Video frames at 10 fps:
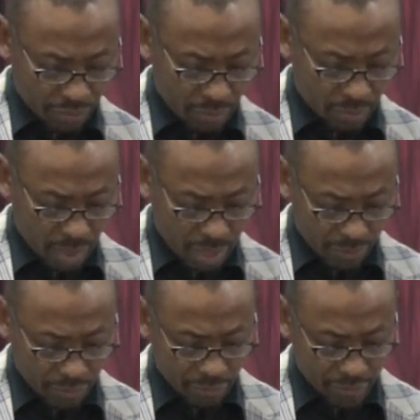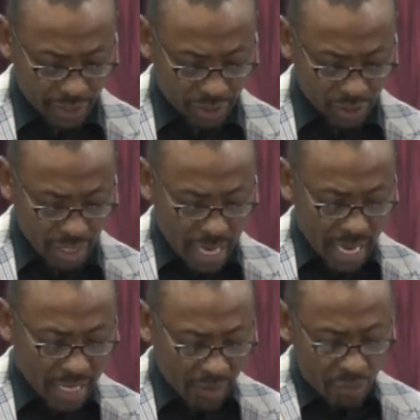from out of your flesh
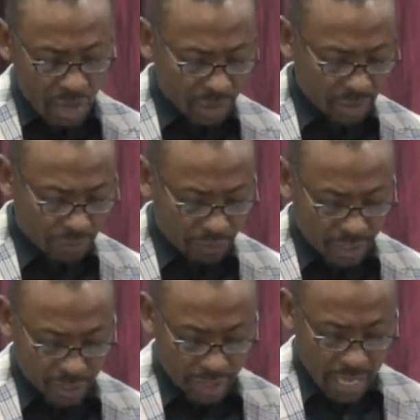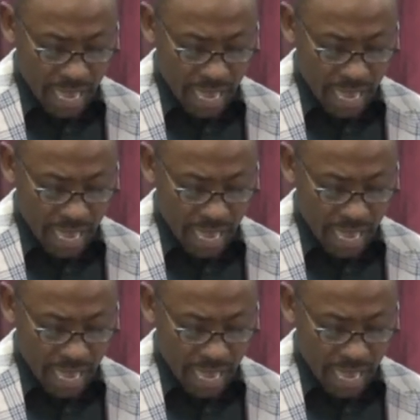and give you a heart of flesh.